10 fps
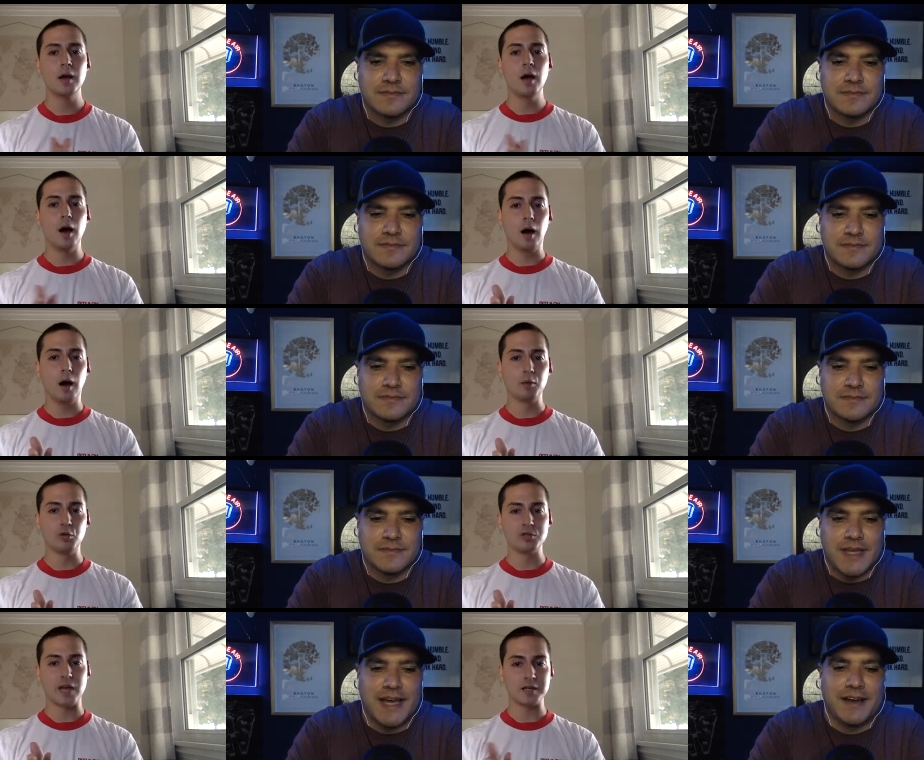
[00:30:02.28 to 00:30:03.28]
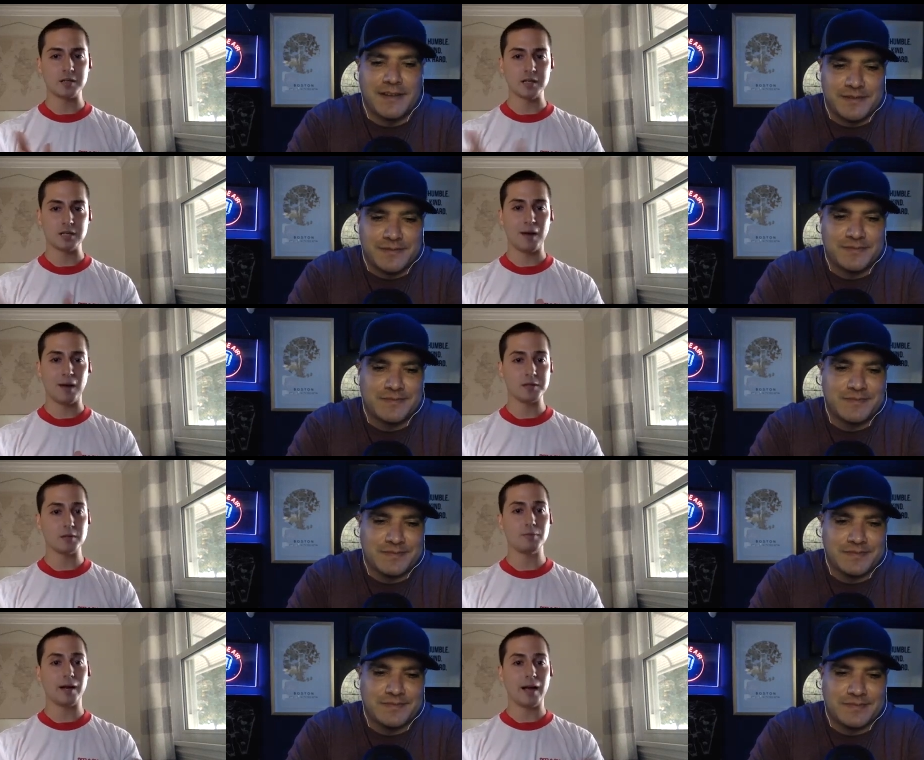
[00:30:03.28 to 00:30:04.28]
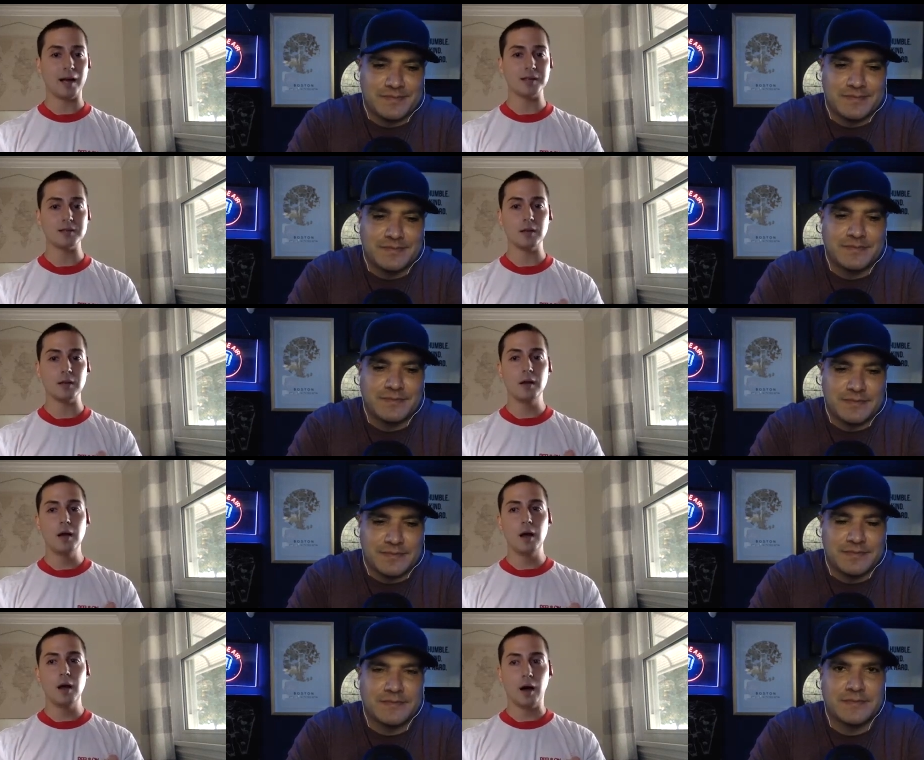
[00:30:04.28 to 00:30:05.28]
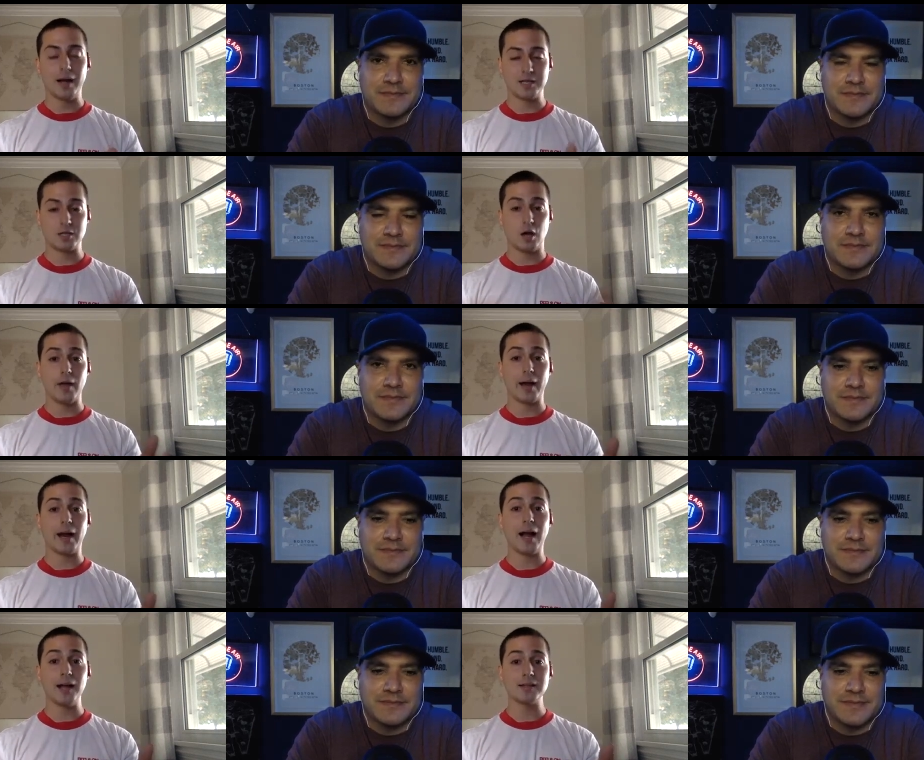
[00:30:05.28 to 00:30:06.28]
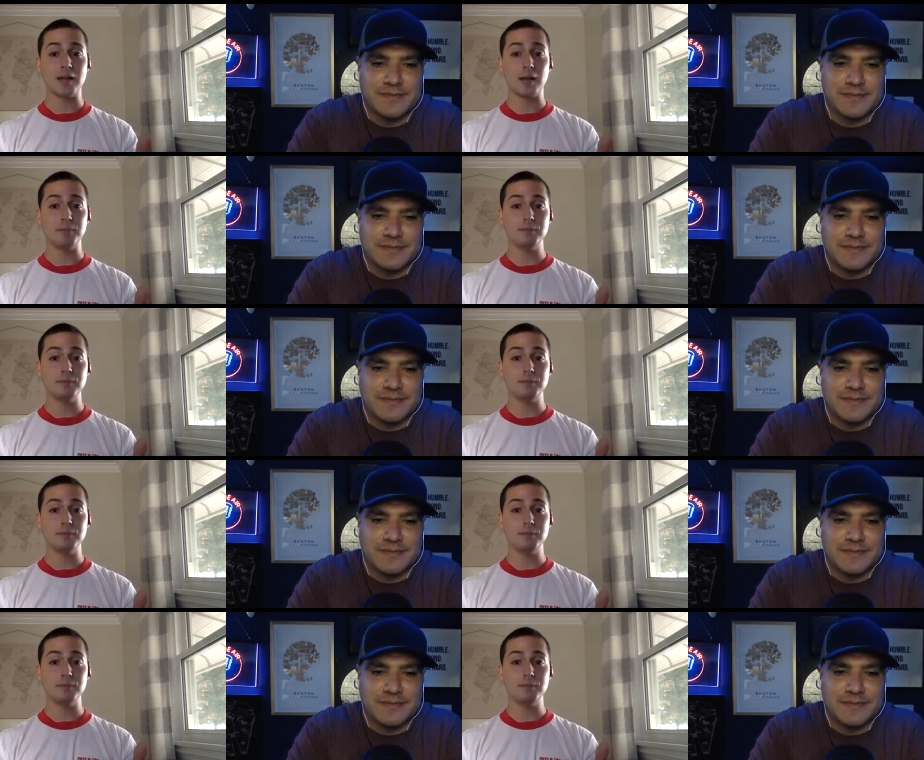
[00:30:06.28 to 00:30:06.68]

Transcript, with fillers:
Speaker 1: um, who's yeah. sponsored by Gozney. Uh, I saw that concept